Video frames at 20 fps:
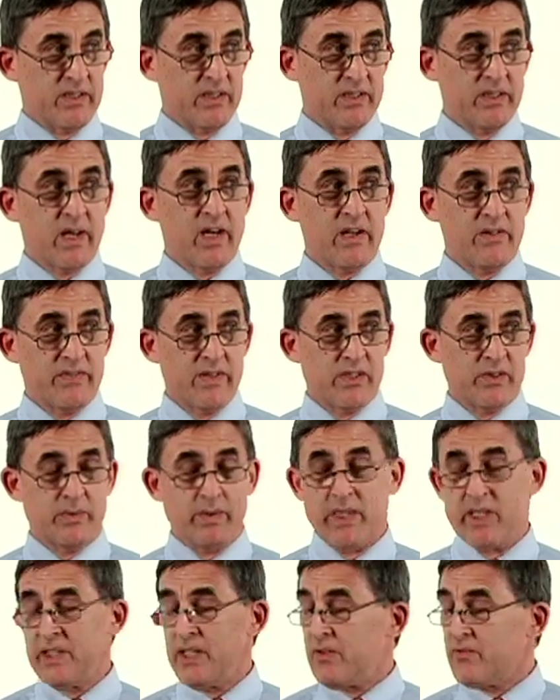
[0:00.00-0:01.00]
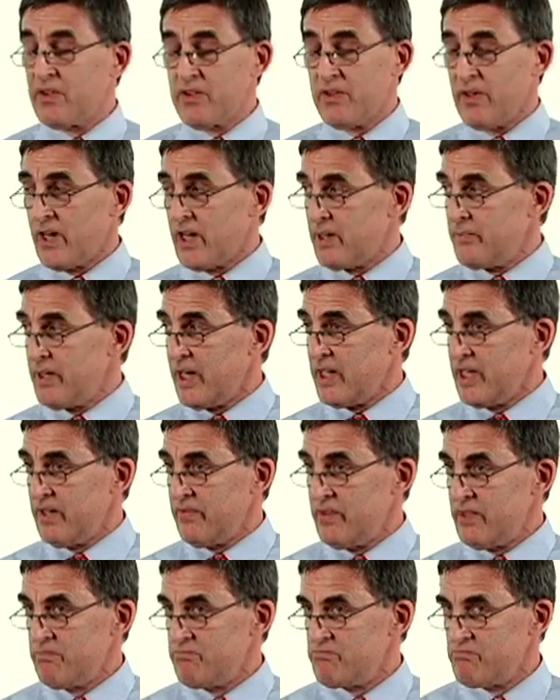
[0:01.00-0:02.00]
a lot of things we had never thought about
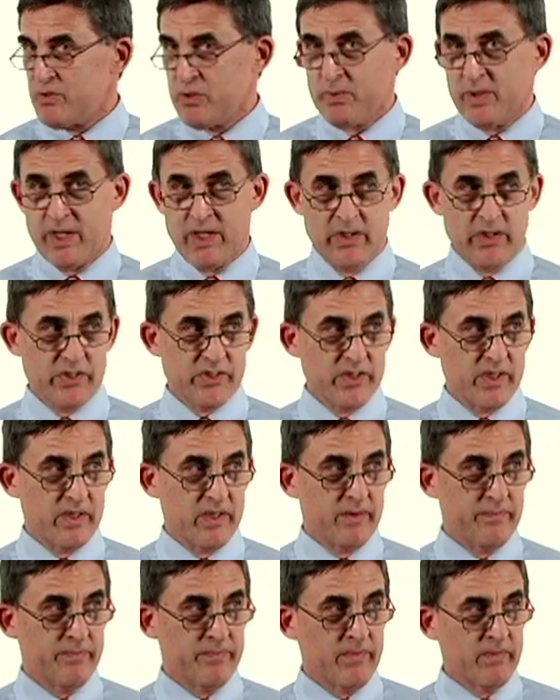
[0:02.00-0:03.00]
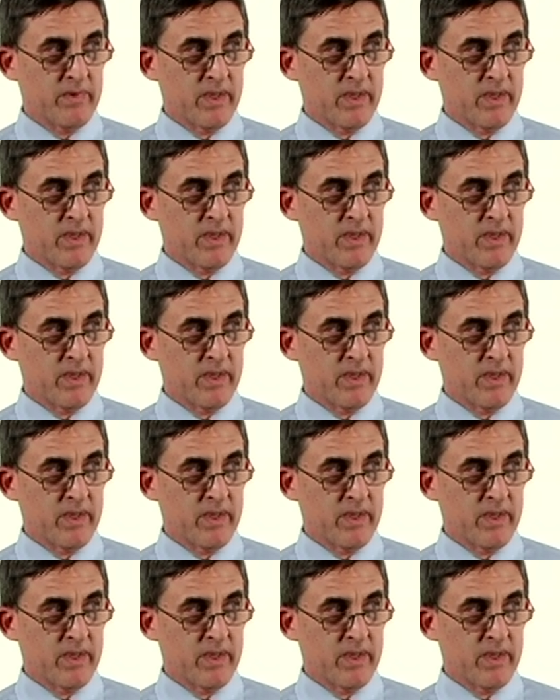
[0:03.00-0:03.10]
even 20 years ago.